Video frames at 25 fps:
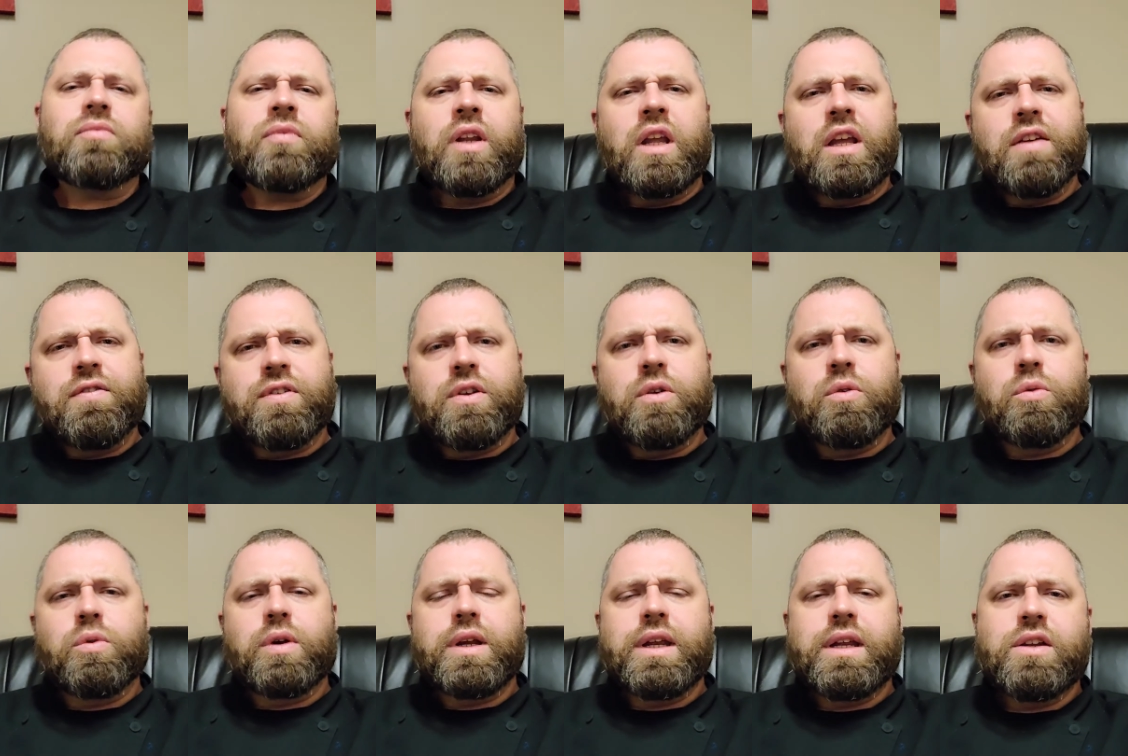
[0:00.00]
If you
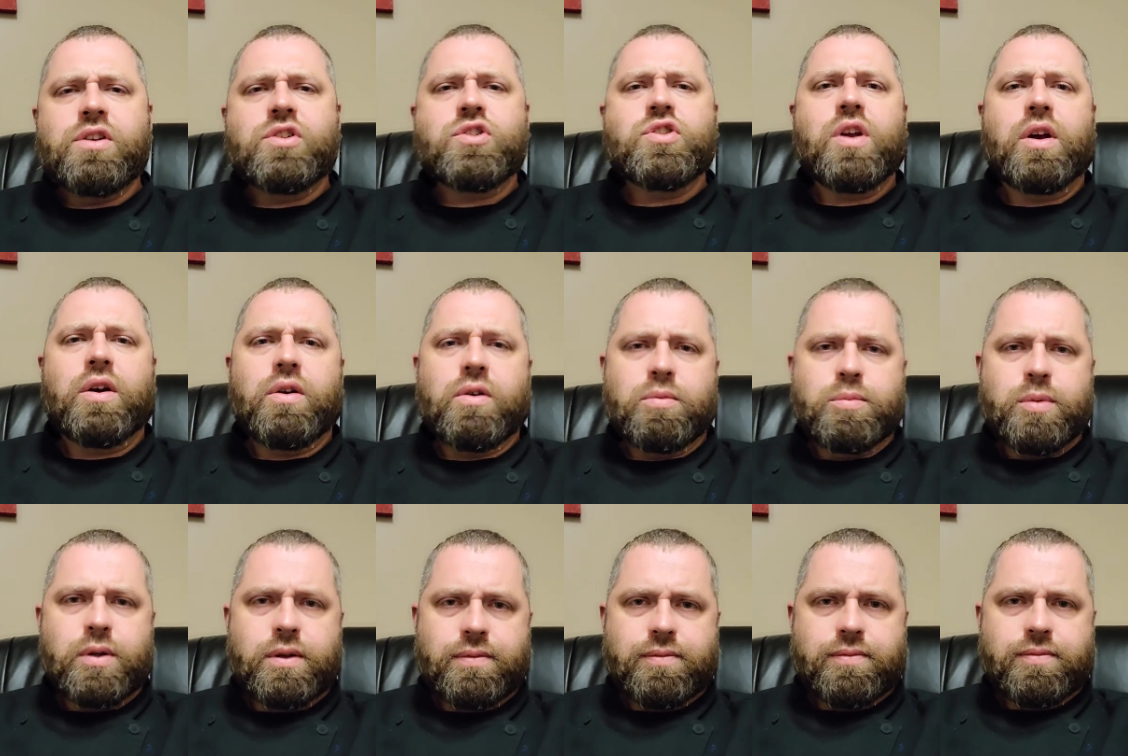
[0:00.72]
read
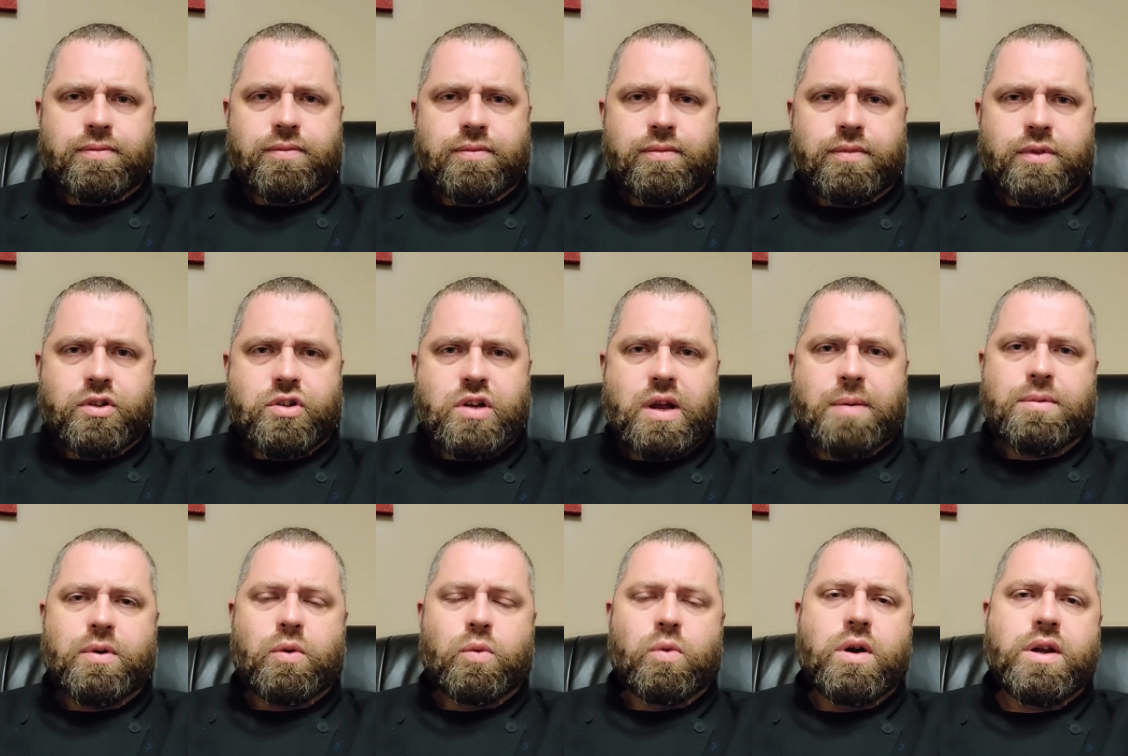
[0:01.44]
Job
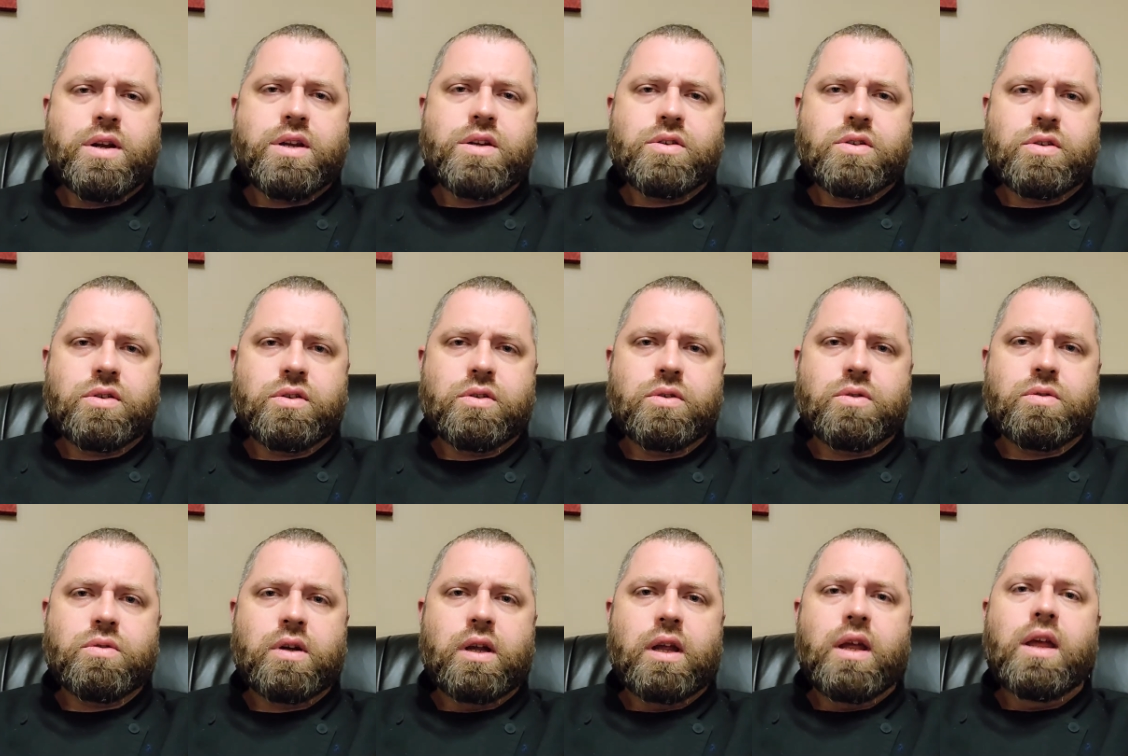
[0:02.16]
chapter 1 and
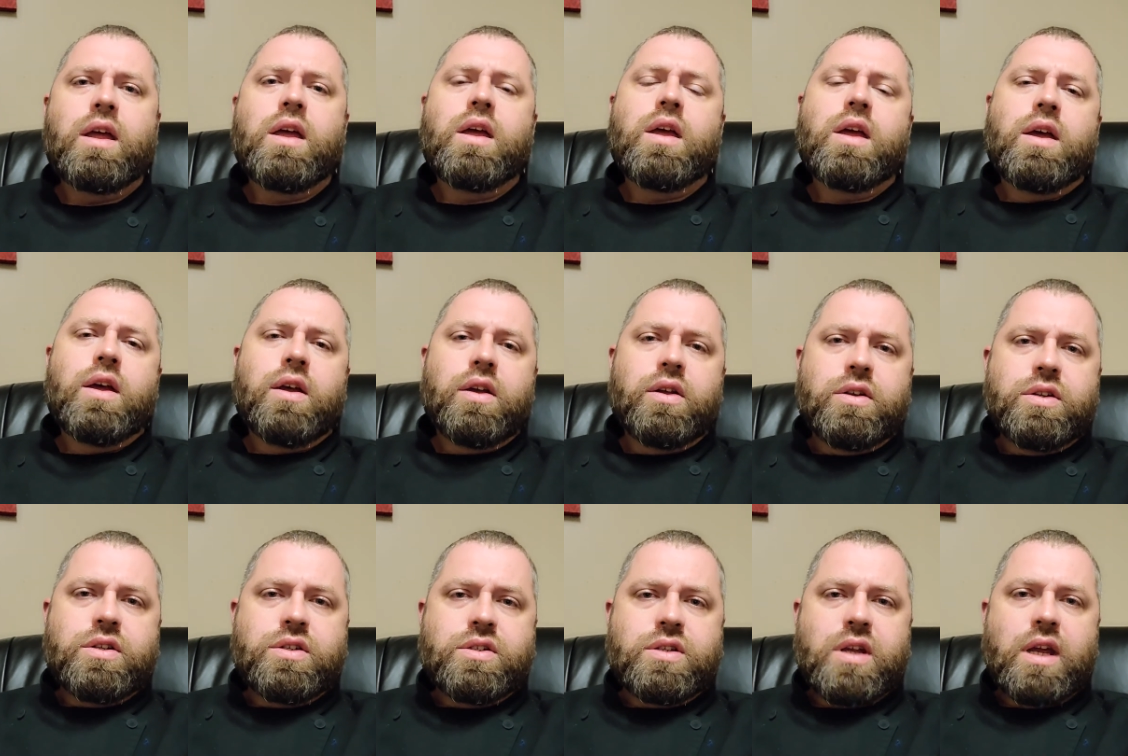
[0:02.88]
2,
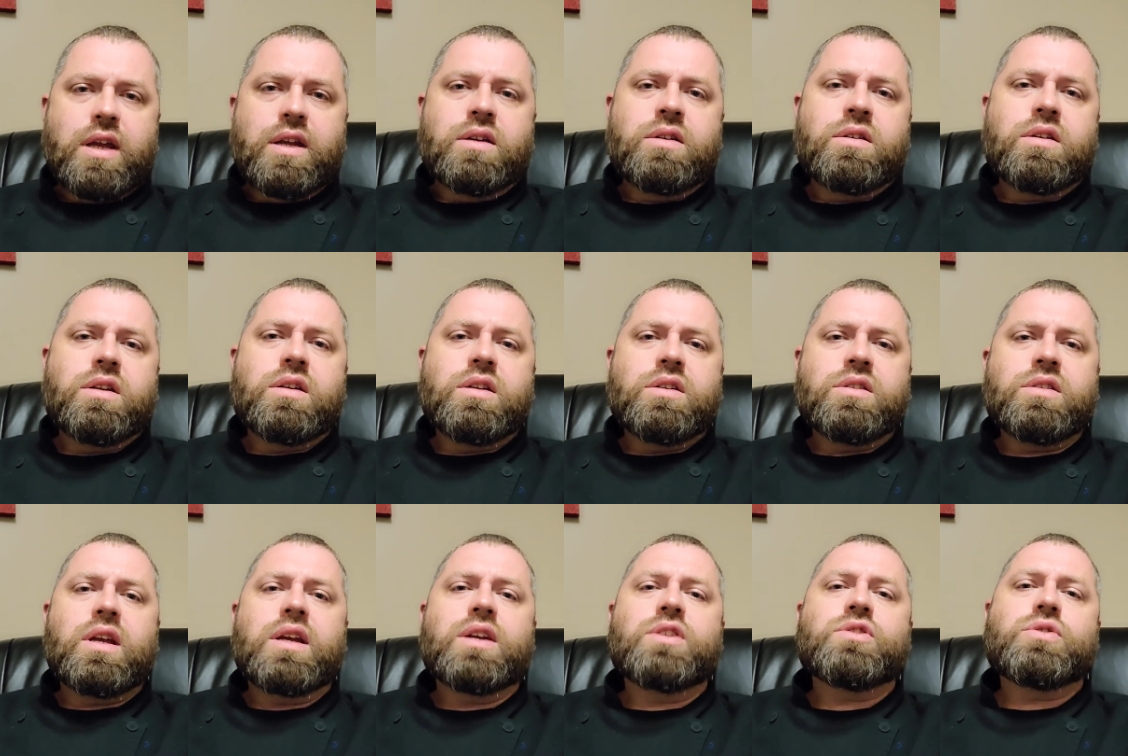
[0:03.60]
Satan and
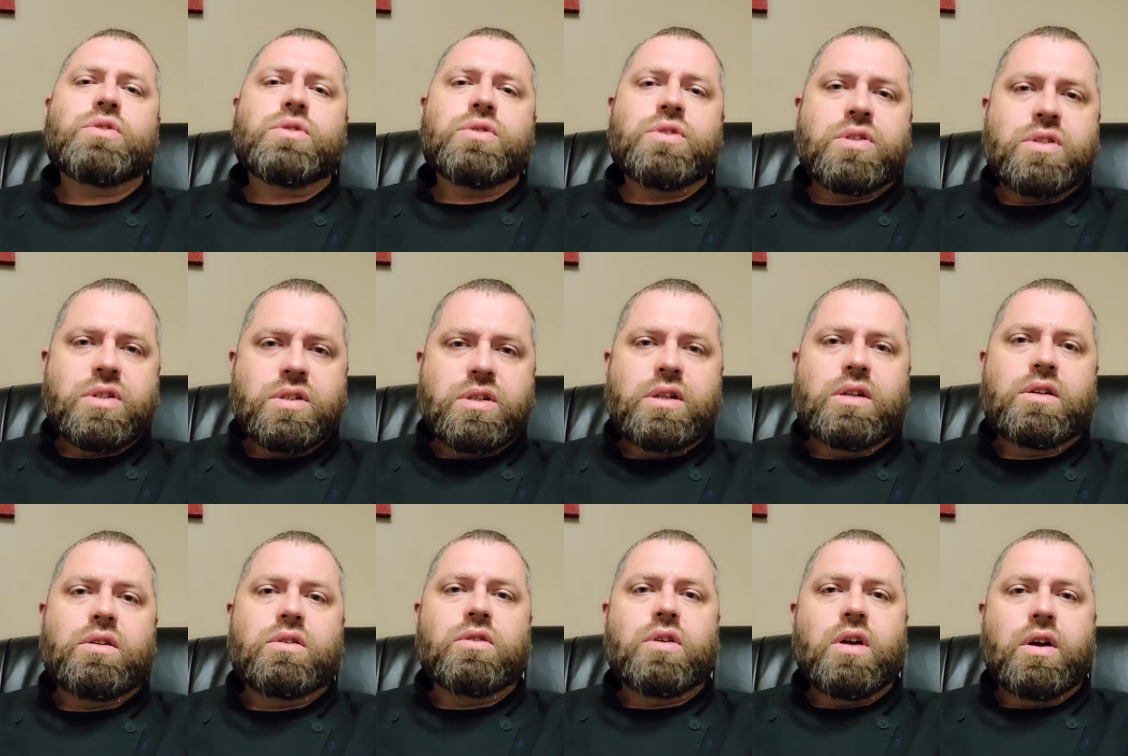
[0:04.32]
his angels
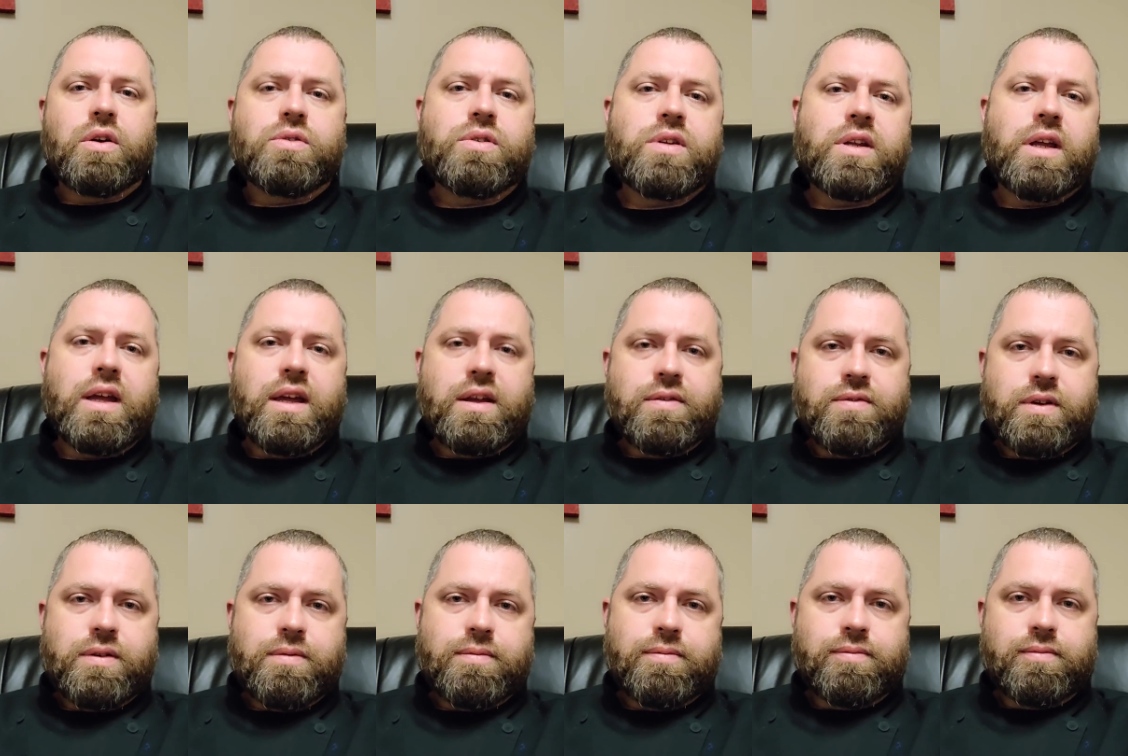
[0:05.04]
still go to
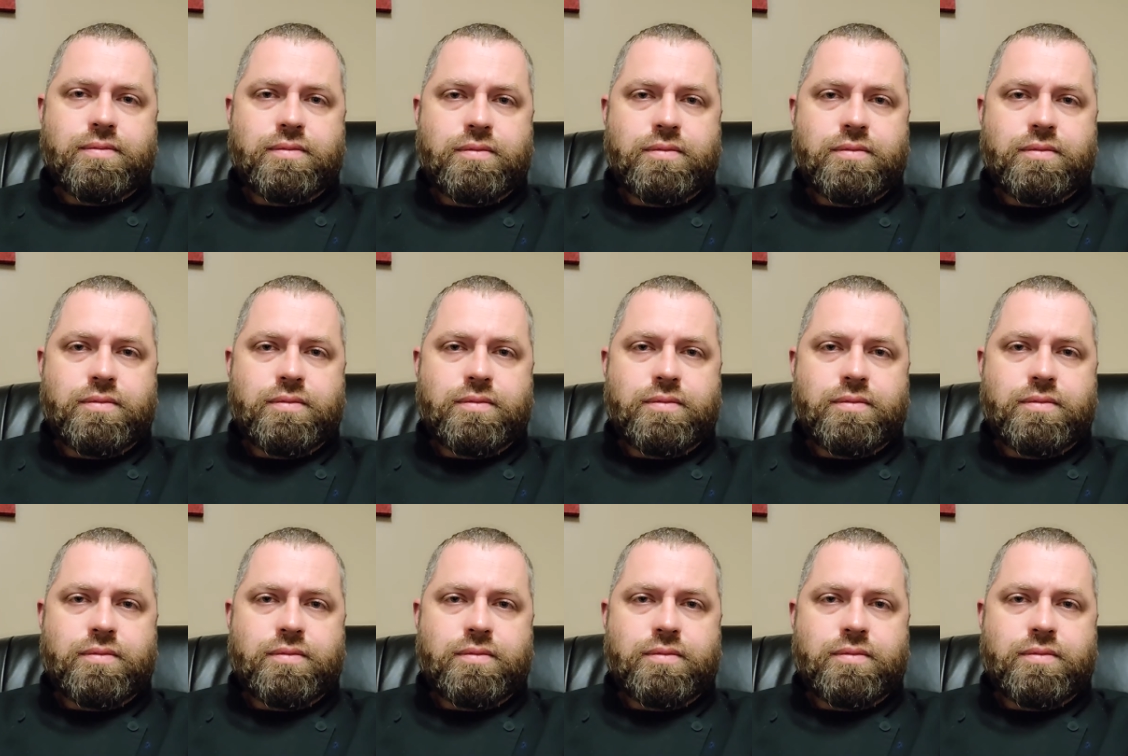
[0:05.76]
heaven